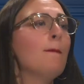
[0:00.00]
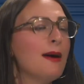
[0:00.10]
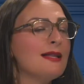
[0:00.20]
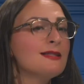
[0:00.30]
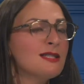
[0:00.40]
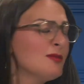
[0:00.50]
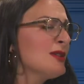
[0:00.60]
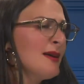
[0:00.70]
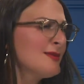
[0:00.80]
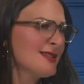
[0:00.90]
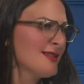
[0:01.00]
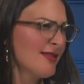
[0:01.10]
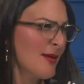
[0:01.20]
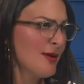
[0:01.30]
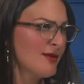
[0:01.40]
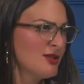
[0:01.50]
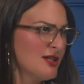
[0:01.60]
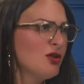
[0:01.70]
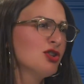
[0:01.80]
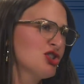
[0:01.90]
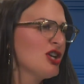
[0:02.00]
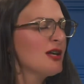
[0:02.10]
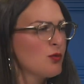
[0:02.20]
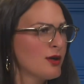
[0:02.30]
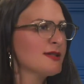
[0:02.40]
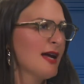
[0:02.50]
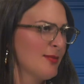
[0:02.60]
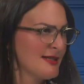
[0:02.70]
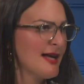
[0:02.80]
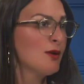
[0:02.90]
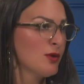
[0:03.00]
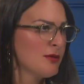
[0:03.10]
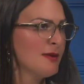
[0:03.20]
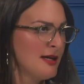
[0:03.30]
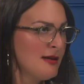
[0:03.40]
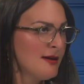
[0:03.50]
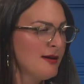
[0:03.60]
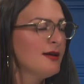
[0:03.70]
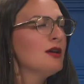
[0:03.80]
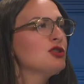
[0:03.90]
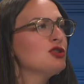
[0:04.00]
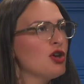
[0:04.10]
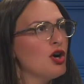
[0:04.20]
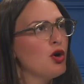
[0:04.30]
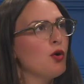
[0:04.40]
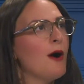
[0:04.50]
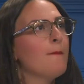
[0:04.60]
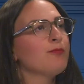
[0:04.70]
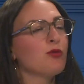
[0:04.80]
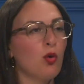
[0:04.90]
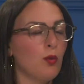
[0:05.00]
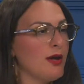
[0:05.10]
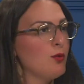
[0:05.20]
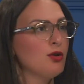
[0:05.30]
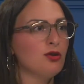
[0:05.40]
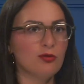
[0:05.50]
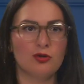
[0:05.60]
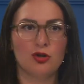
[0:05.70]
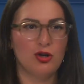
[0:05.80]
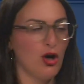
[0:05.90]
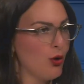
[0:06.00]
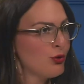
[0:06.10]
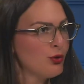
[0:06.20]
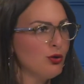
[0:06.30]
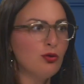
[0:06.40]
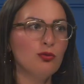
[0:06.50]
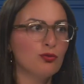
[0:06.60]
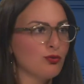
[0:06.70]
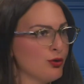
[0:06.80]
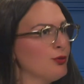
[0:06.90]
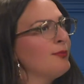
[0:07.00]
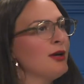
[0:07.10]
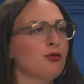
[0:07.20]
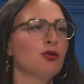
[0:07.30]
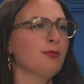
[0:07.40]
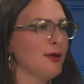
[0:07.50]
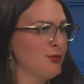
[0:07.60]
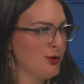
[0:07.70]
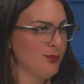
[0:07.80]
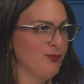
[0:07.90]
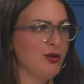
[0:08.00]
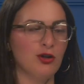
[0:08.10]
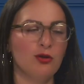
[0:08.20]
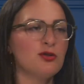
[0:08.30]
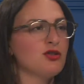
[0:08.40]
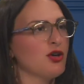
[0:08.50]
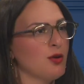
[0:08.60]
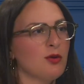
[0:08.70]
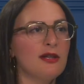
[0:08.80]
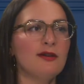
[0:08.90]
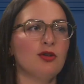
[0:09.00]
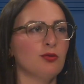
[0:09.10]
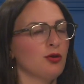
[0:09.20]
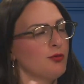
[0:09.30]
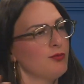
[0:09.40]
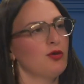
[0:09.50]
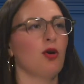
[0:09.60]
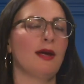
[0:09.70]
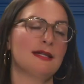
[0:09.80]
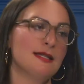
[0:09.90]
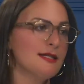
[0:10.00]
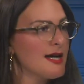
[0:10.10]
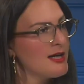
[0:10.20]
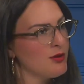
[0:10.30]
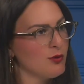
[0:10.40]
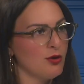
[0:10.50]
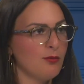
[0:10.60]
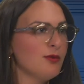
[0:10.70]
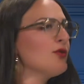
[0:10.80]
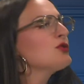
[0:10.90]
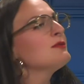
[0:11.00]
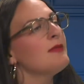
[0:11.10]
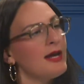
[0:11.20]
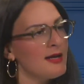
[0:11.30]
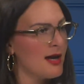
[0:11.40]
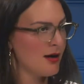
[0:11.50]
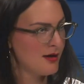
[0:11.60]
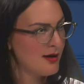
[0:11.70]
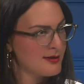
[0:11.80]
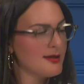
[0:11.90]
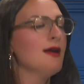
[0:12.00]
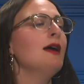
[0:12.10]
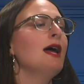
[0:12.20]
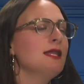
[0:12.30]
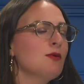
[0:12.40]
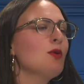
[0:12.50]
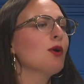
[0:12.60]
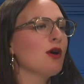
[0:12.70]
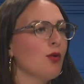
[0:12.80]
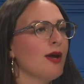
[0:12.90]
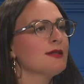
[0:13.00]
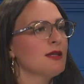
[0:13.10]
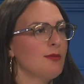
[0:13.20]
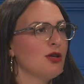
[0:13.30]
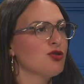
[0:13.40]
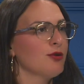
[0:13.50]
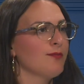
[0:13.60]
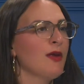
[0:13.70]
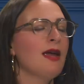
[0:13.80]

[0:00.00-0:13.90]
But sometimes it's not that big of a deal, and she can work side by side with me. So we will go through room by room by room, you know, starting with the living room, going into the dining room, those main areas. And then we work our way into the bedroom.